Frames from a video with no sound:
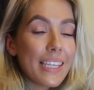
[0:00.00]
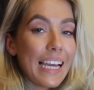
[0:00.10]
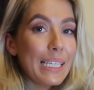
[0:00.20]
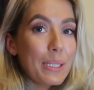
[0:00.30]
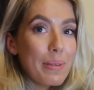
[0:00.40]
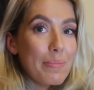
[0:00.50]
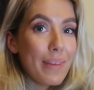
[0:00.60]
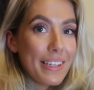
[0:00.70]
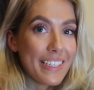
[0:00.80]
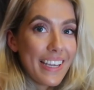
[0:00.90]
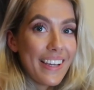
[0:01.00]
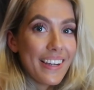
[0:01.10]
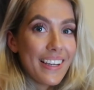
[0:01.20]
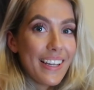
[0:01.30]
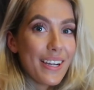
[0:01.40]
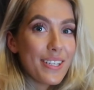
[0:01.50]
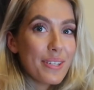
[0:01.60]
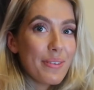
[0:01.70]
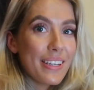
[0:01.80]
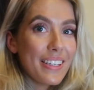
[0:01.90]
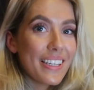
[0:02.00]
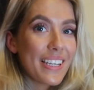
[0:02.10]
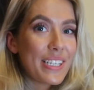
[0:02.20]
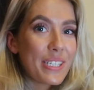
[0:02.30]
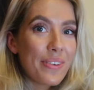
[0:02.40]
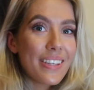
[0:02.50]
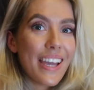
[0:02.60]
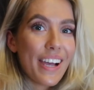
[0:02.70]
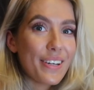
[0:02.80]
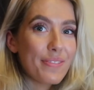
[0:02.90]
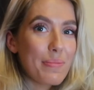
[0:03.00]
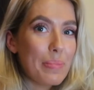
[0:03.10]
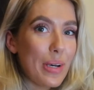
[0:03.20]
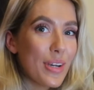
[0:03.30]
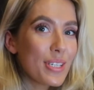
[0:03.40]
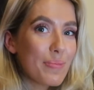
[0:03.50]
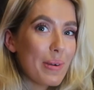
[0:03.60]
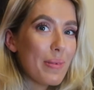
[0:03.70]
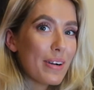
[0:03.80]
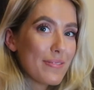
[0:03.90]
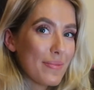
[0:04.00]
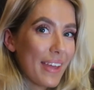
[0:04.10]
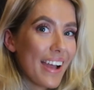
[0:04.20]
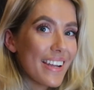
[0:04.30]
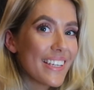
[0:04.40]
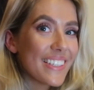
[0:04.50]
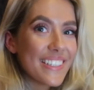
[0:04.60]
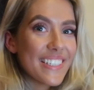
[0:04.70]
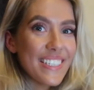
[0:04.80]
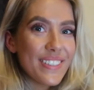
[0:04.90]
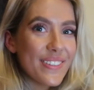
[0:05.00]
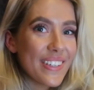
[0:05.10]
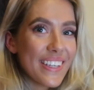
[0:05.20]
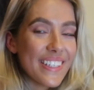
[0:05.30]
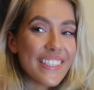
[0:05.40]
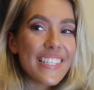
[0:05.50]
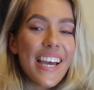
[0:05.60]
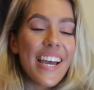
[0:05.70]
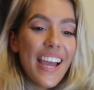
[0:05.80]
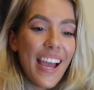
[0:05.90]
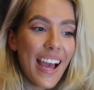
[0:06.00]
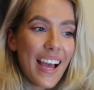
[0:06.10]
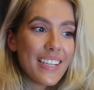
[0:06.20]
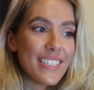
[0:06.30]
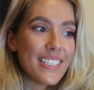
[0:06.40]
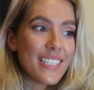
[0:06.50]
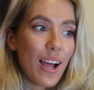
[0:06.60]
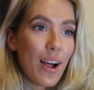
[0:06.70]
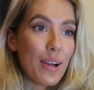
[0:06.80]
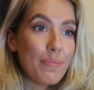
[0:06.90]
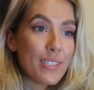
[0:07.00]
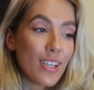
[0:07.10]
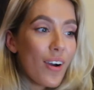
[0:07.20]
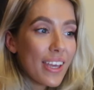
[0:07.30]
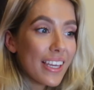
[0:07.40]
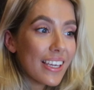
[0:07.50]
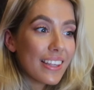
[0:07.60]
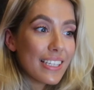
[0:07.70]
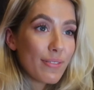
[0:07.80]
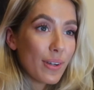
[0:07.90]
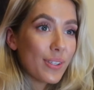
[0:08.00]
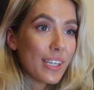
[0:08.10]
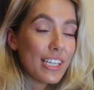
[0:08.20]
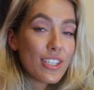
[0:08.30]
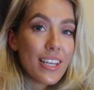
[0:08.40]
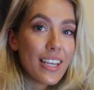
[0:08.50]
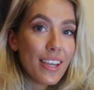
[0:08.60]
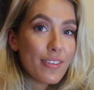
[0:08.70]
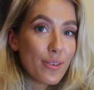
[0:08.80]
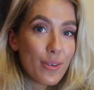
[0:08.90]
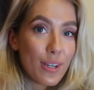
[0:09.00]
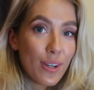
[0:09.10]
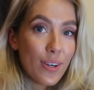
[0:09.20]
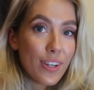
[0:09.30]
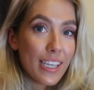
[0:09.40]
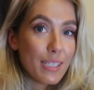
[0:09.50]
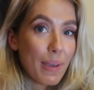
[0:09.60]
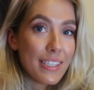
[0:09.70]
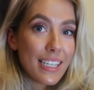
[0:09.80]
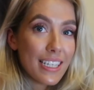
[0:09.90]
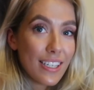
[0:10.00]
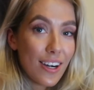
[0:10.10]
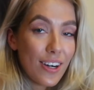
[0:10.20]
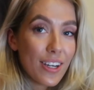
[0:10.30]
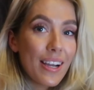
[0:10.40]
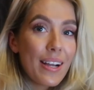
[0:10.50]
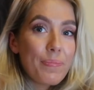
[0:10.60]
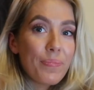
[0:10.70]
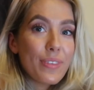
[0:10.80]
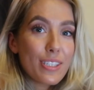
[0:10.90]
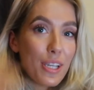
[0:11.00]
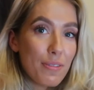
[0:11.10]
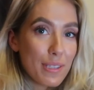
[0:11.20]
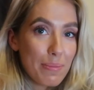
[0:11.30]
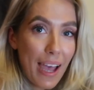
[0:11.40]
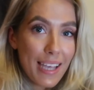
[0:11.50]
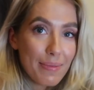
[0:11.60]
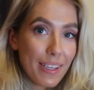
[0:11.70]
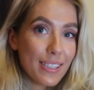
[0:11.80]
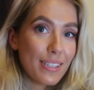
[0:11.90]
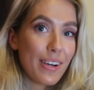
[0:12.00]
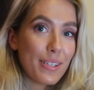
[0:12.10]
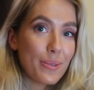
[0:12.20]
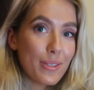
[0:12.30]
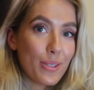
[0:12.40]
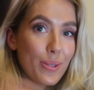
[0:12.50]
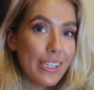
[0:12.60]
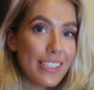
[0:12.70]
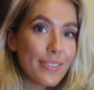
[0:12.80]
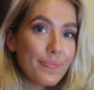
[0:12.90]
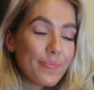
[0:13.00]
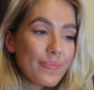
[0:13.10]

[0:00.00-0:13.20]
get a little bit muddy earlier. She wouldn't get out of a bush, but apart from that, she's all good. And I'm starting this vlog literally at like 4 o'clock. It's basically dark. The sofa's a mess because I've had all the toys